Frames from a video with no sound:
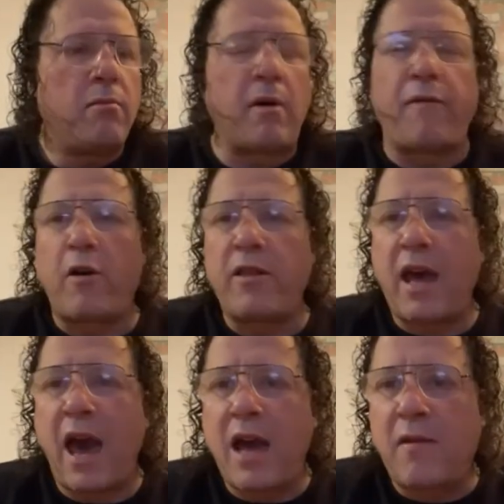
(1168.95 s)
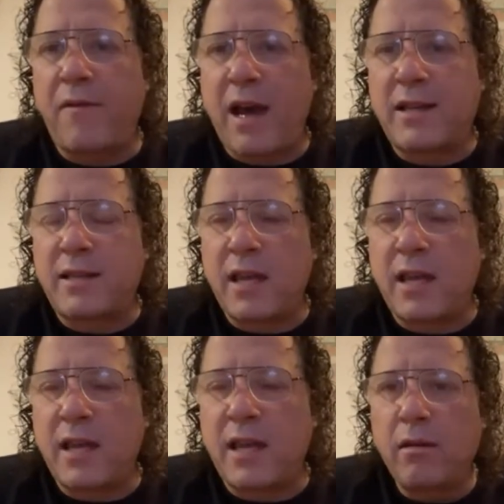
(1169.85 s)
before they had a
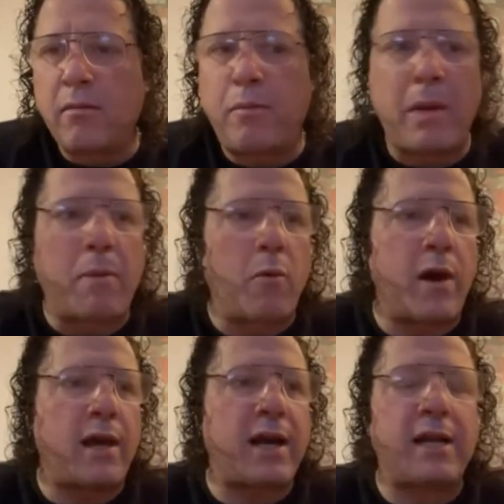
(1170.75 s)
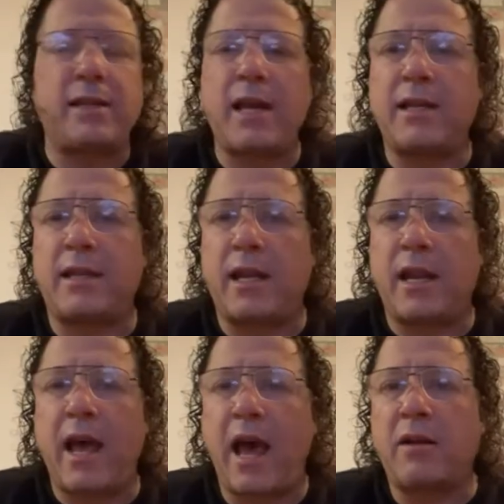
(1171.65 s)
vaccine, people went and got tested
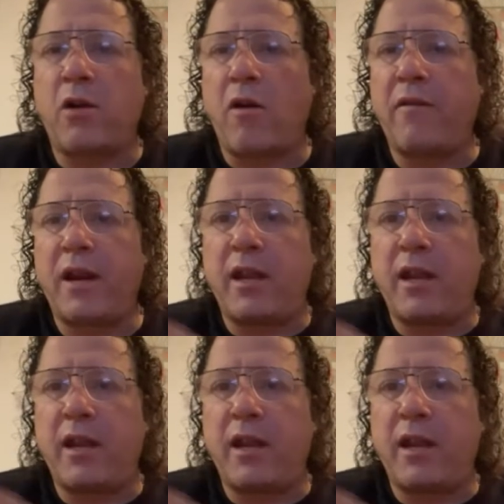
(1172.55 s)
and had COVID,